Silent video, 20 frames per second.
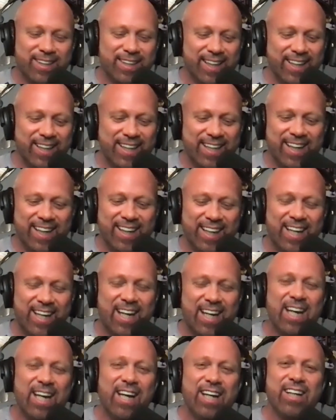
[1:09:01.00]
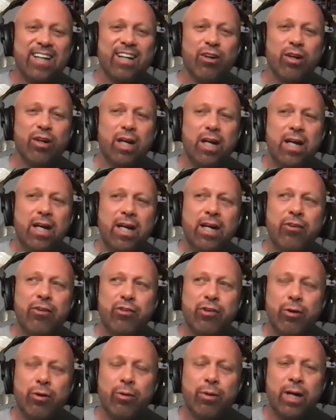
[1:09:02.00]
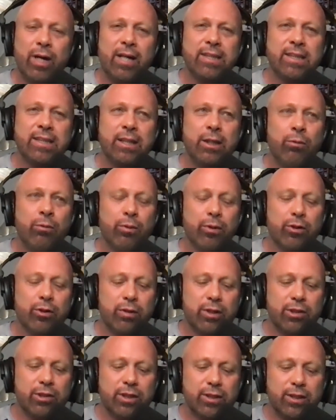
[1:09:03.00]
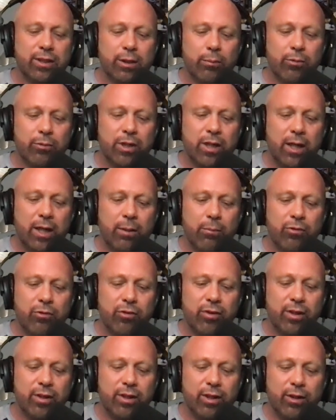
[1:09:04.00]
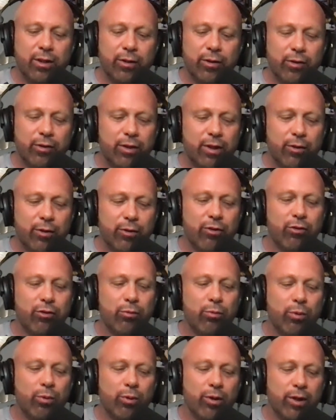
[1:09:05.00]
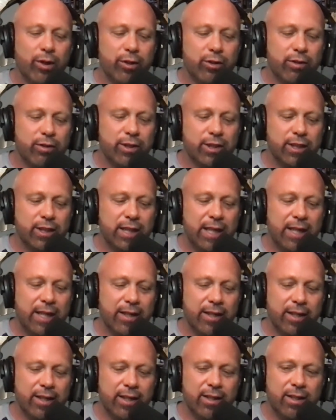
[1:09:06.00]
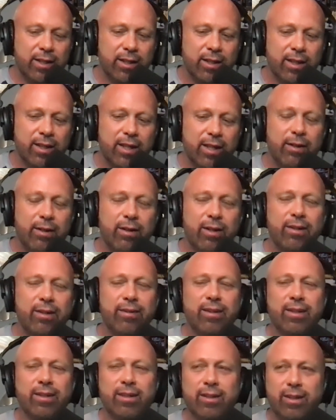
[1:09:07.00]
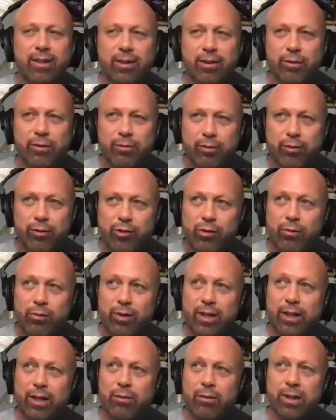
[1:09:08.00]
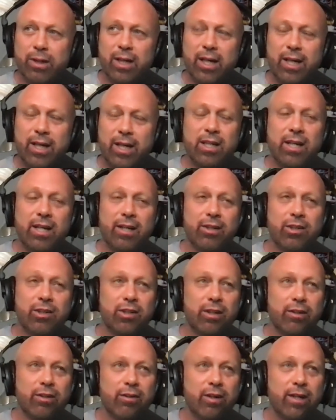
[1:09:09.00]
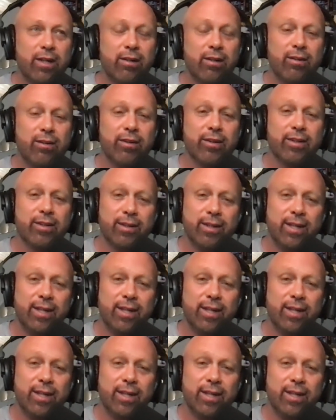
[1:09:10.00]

like that." you know? And so I see where Christians sometimes, you know, they'll go, "There's a war on Christianity," and I, and you know, for someone like me, I kind of chuckle. I go, "Look,